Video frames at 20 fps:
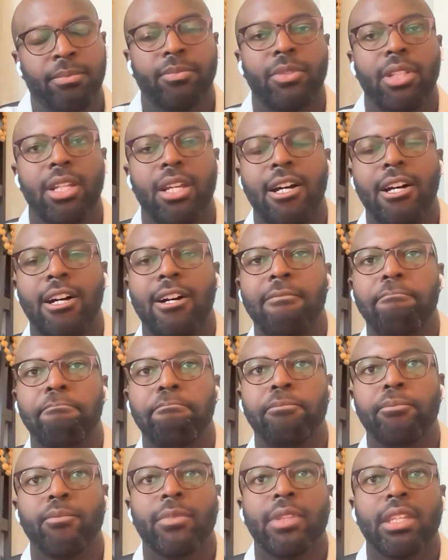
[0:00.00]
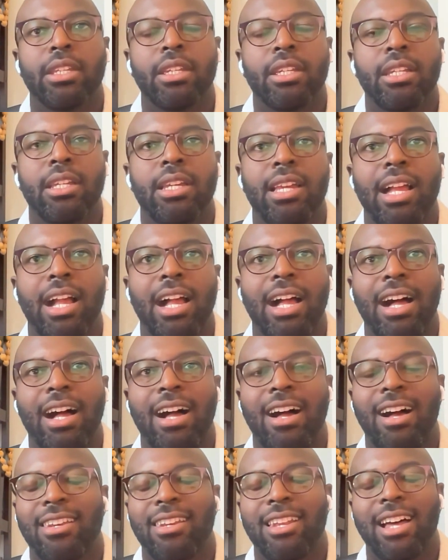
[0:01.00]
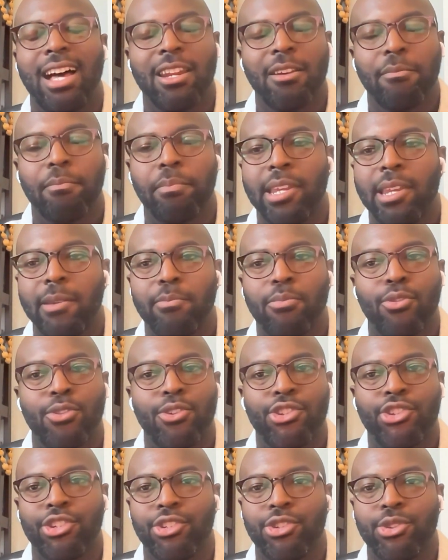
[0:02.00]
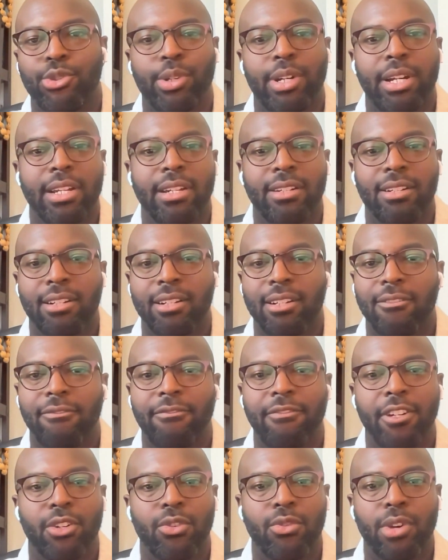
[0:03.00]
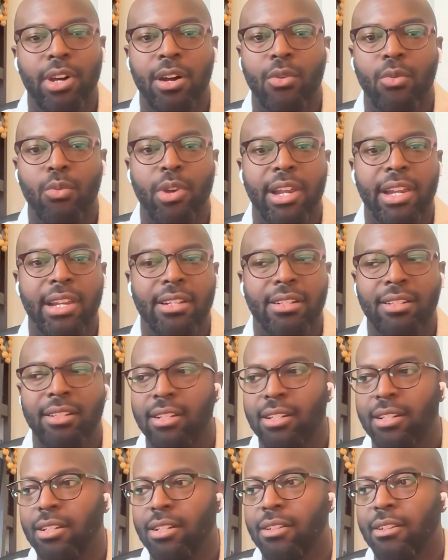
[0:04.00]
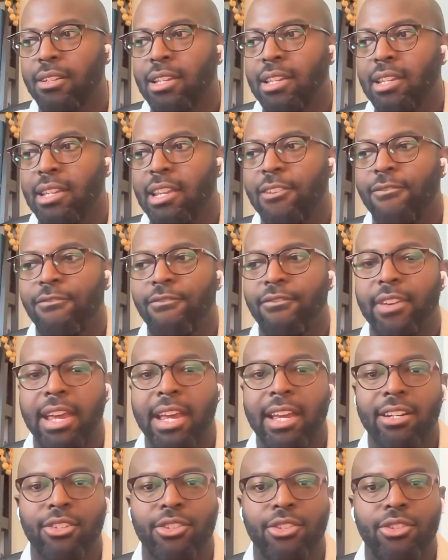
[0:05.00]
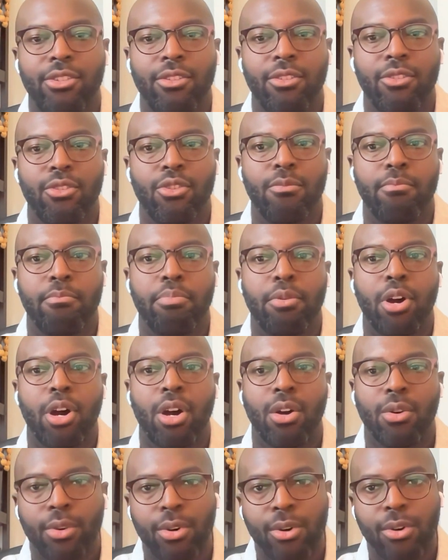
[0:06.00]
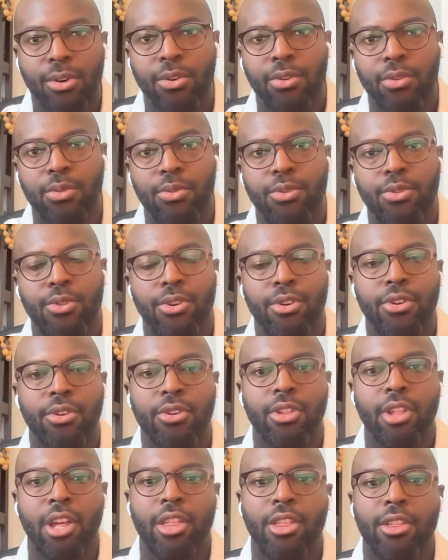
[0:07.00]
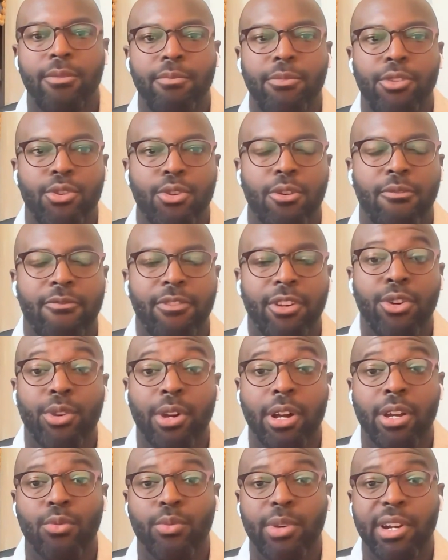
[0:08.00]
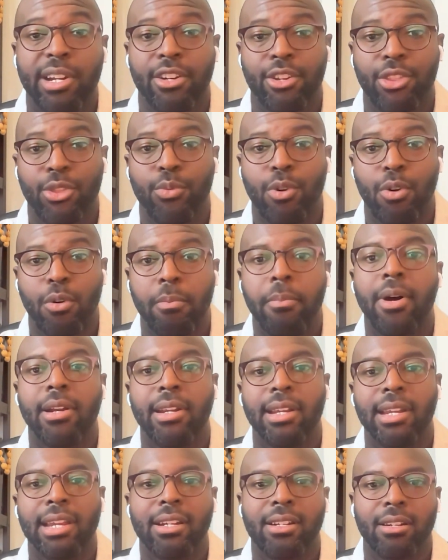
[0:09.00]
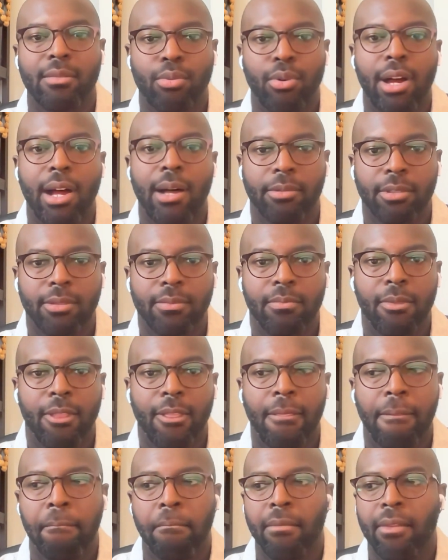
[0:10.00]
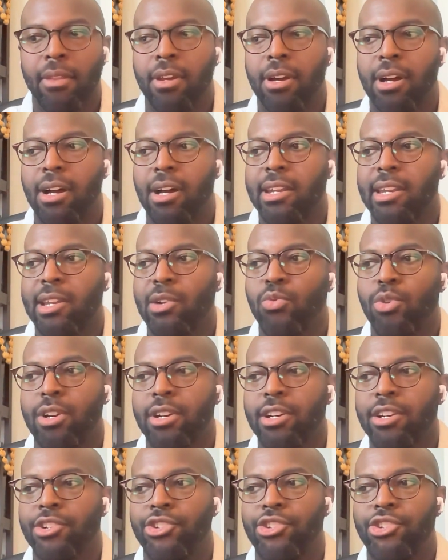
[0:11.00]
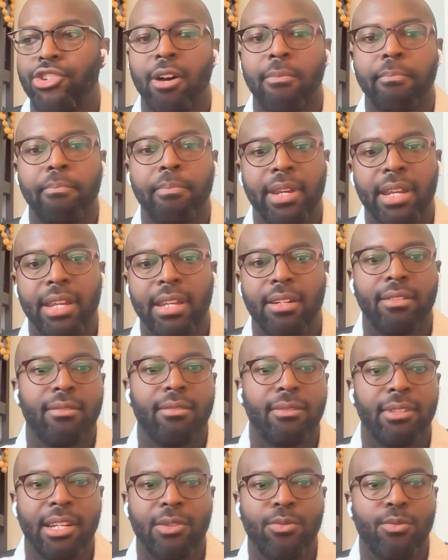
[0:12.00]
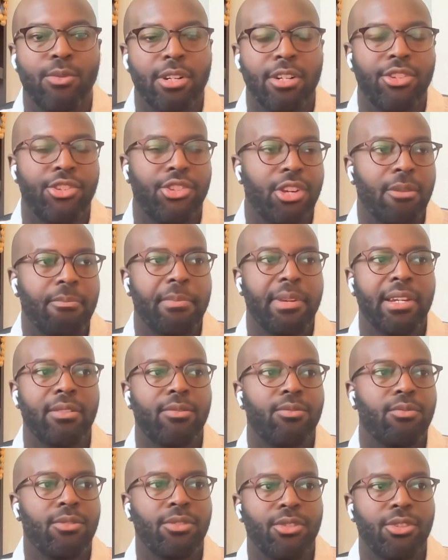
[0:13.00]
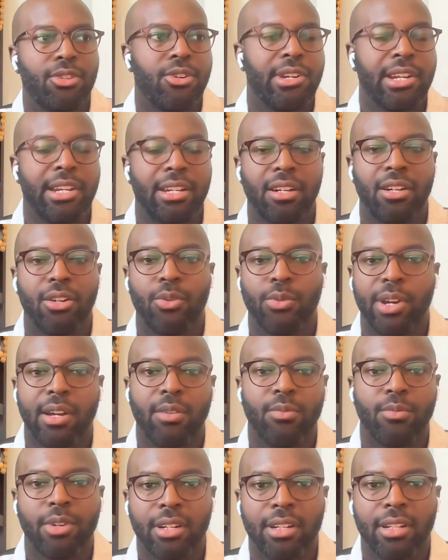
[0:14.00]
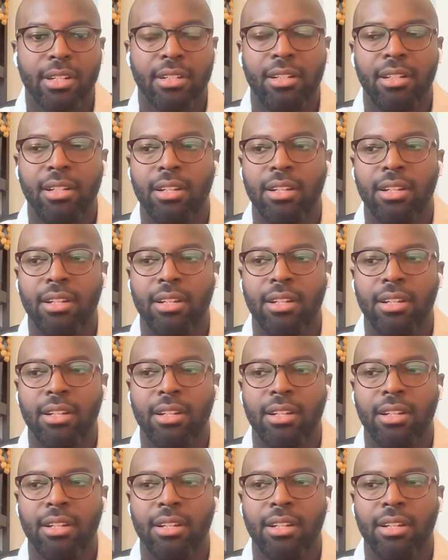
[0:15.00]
Um, a lot of people are just trying to figure out way to invest or borrow or you know figure out a way to throw money at the problem uh, they want to jump in. They want to jump in, you know, hitting the ground running.